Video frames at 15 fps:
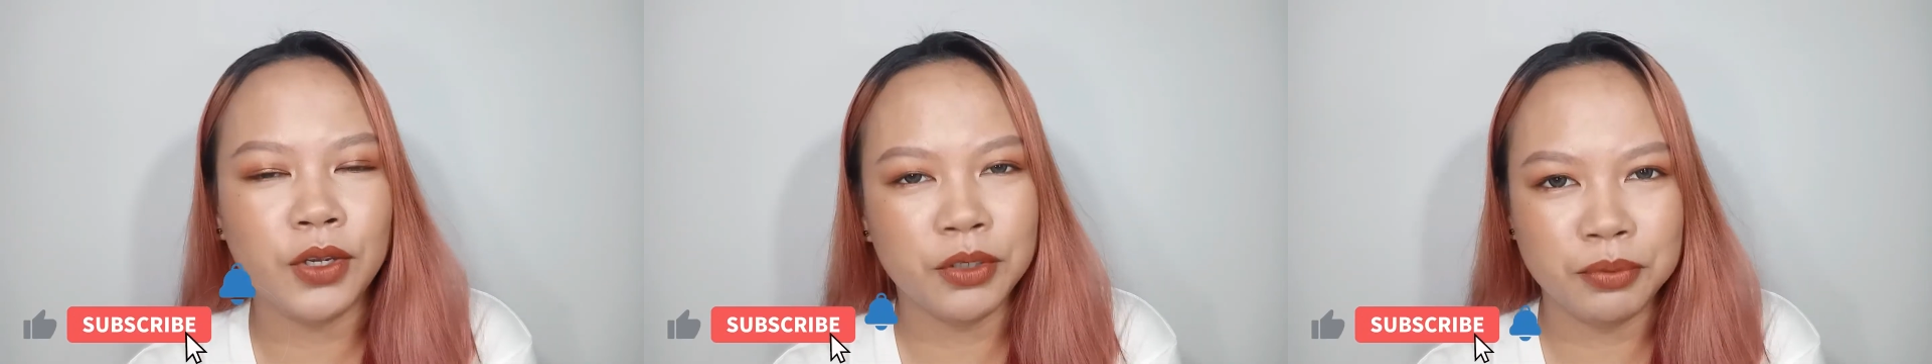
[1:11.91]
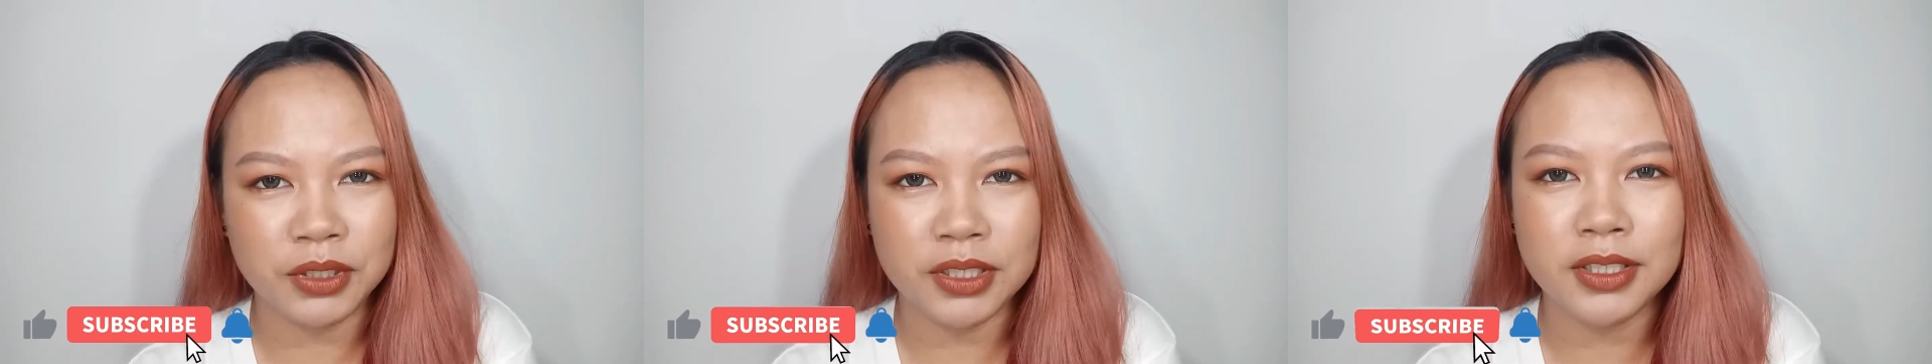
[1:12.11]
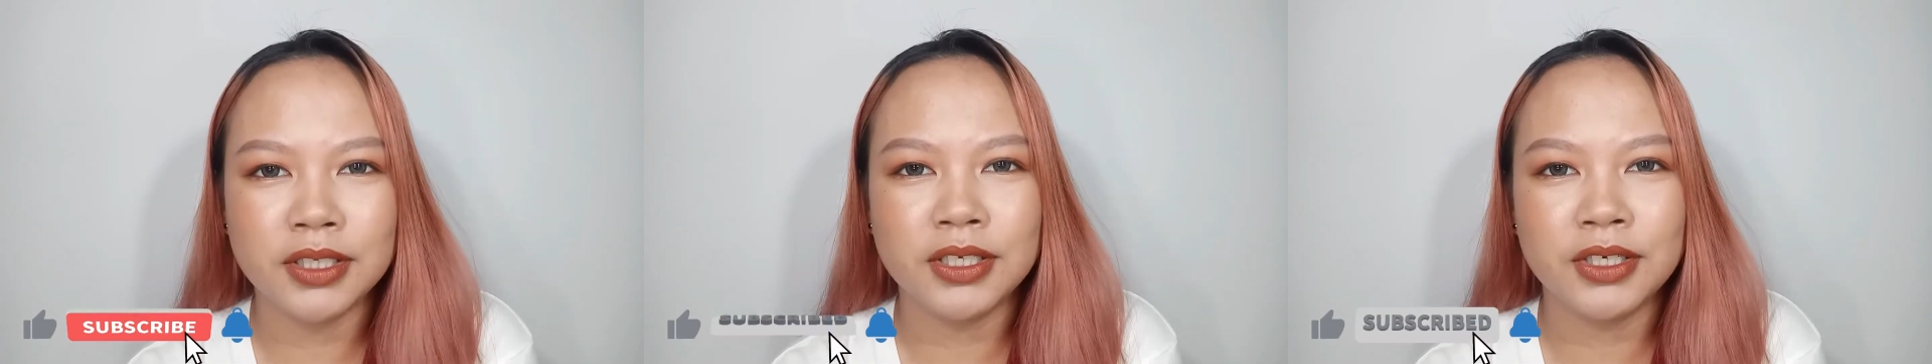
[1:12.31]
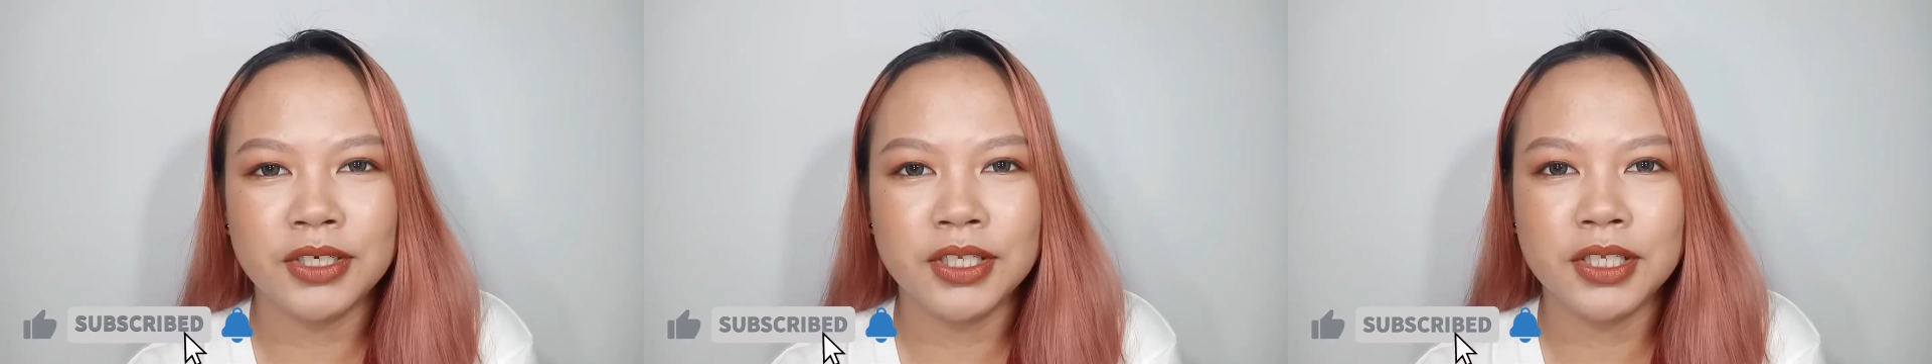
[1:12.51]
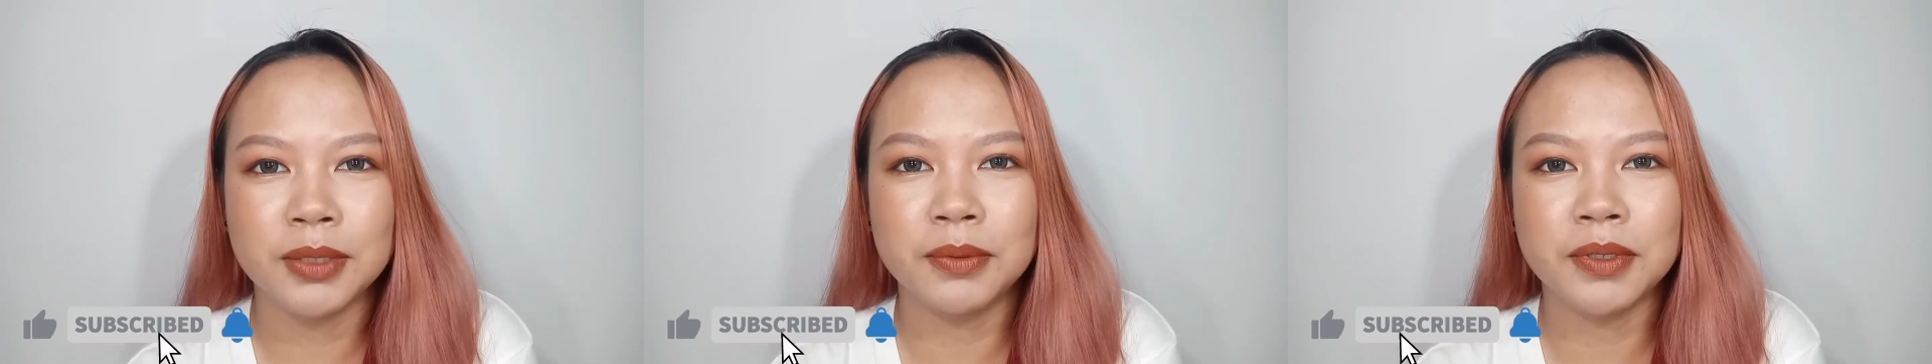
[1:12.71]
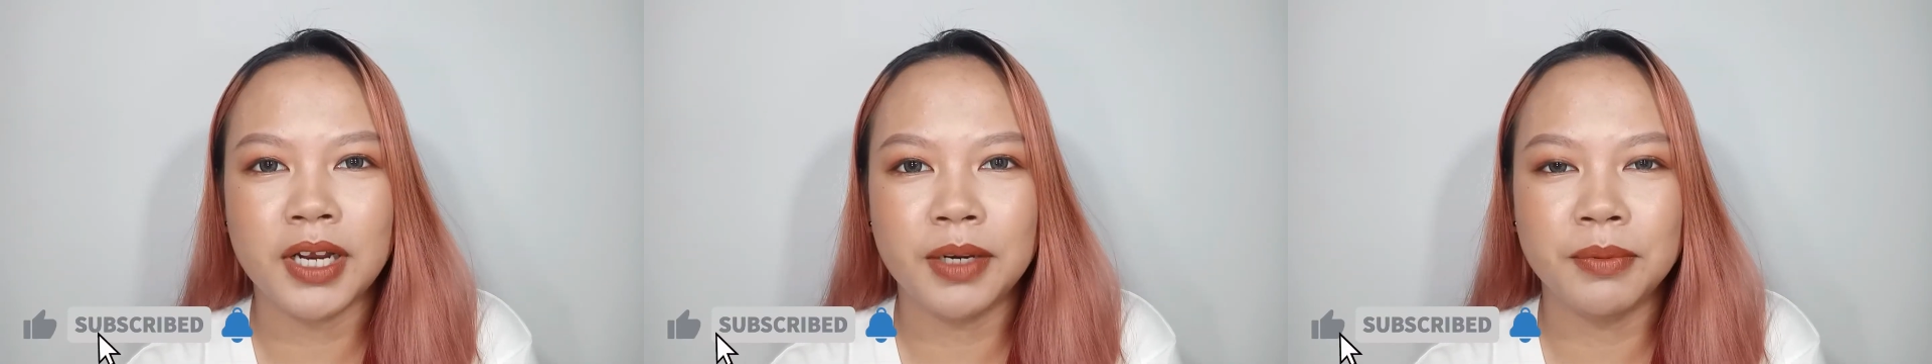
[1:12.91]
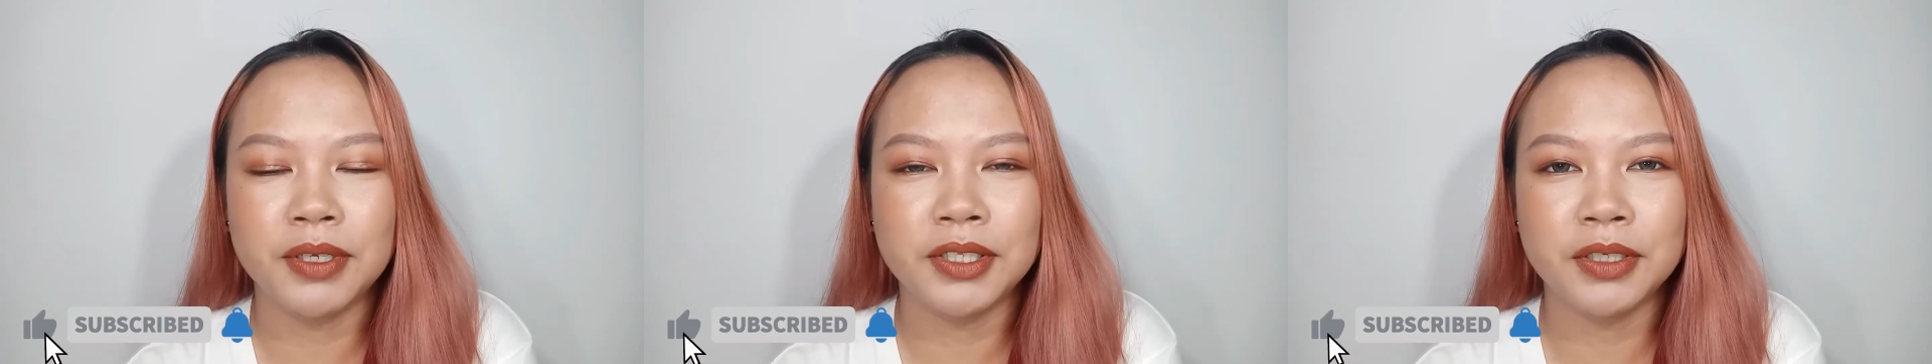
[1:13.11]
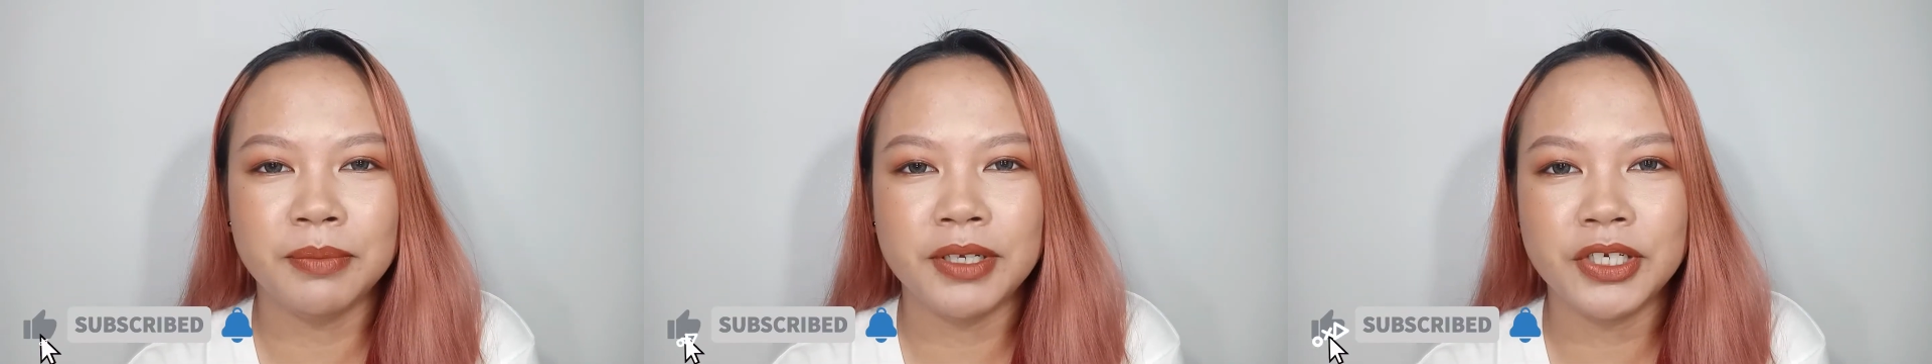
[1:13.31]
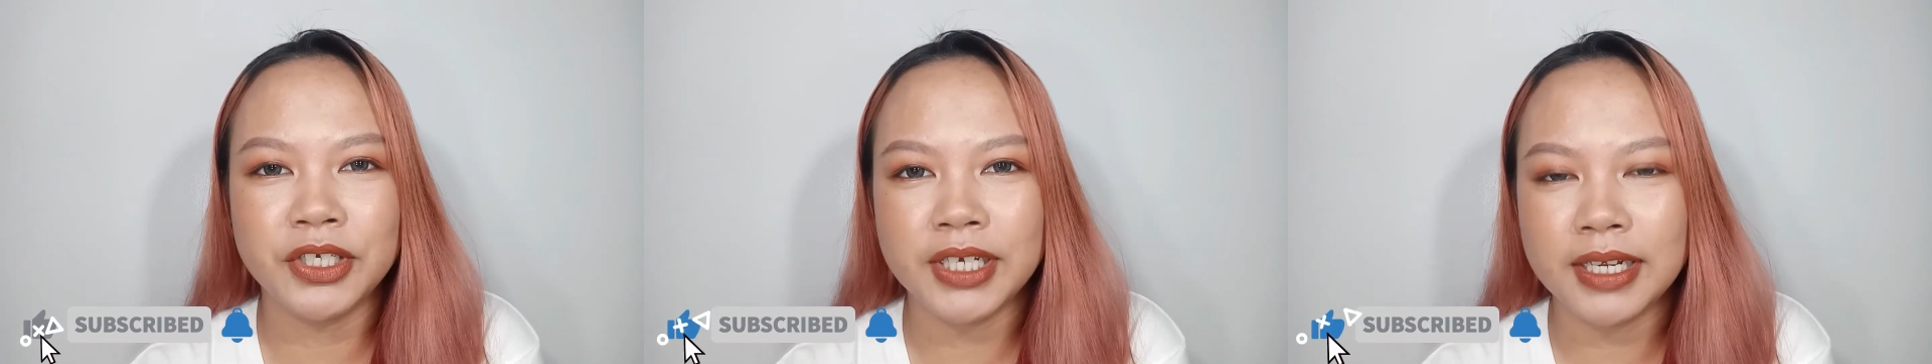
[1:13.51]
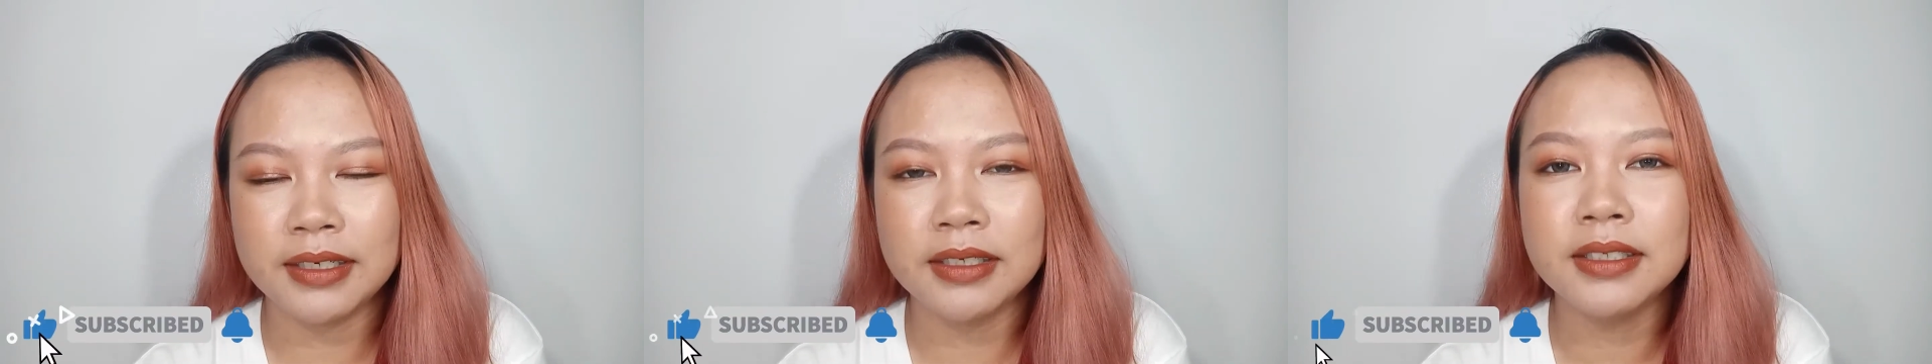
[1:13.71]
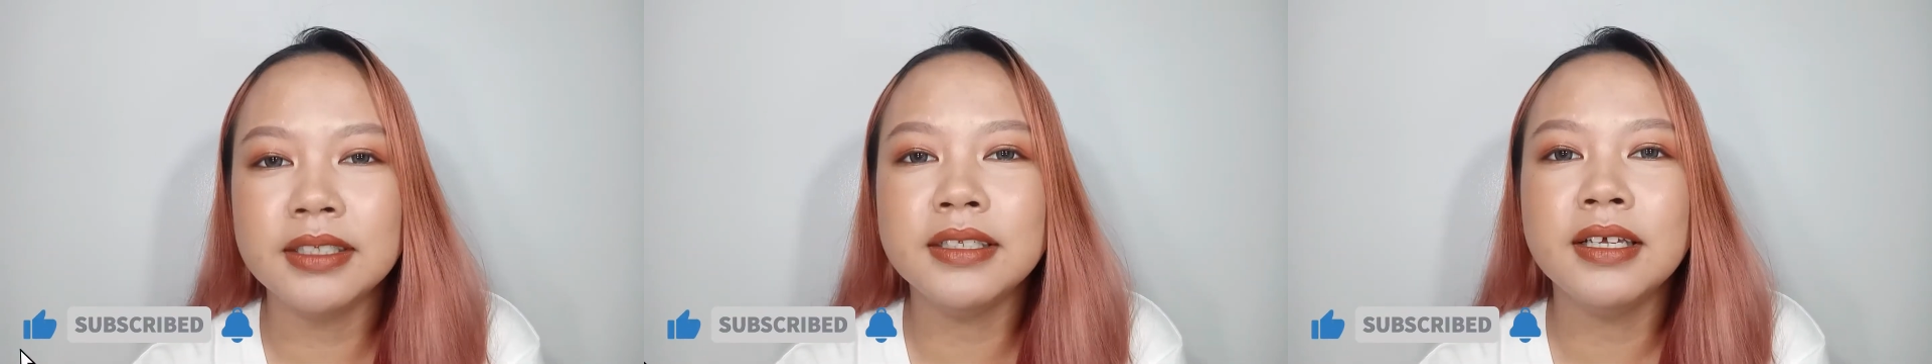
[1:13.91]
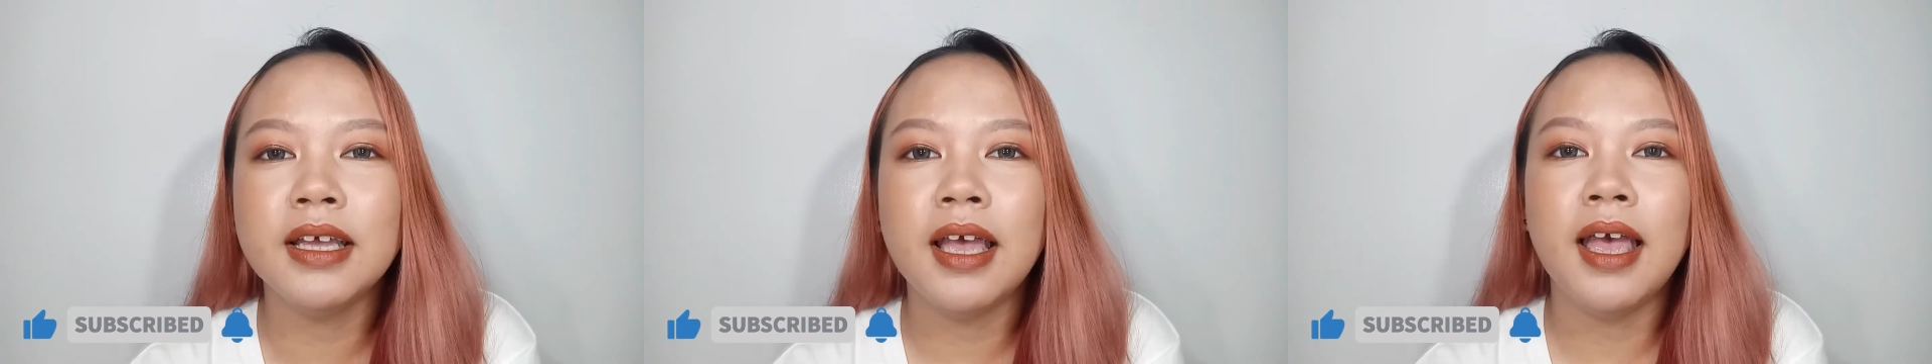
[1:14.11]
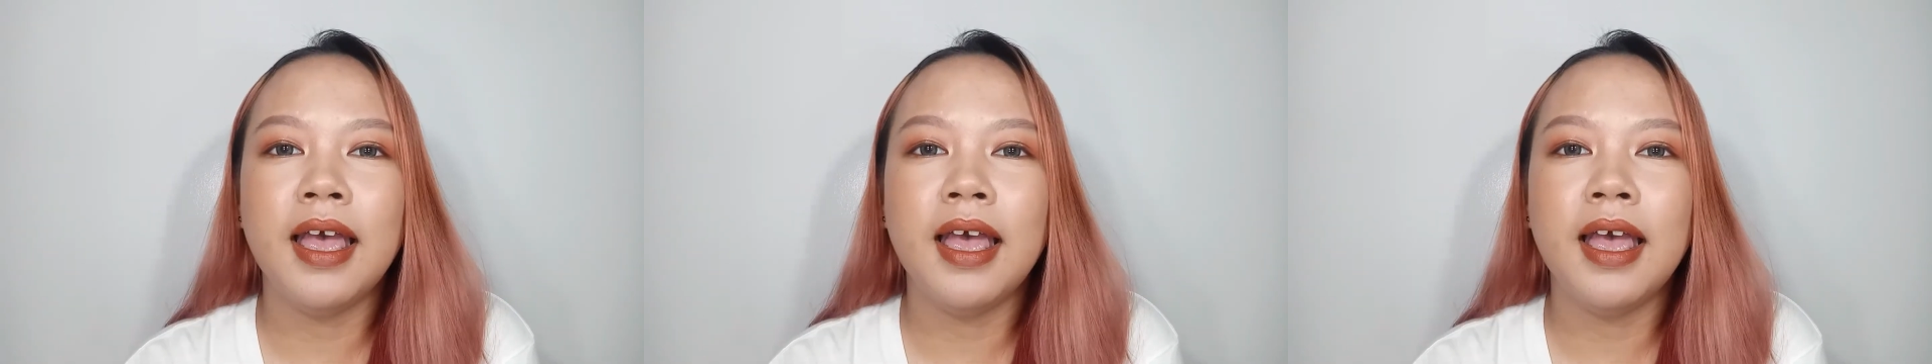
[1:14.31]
I hope you consider subscribing to my channel